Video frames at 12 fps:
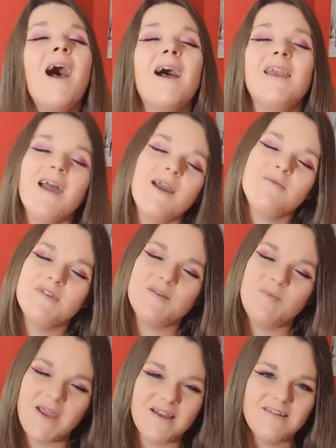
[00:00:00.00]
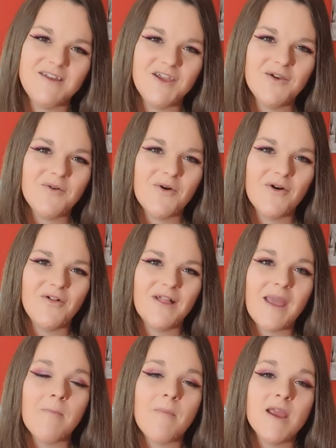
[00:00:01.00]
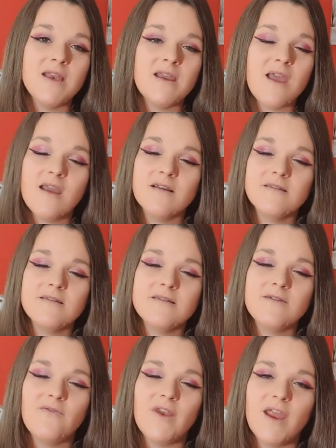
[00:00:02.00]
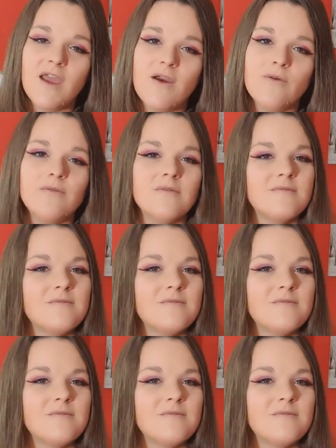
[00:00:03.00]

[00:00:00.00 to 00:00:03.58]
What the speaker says: And I will speak to you all in my next video.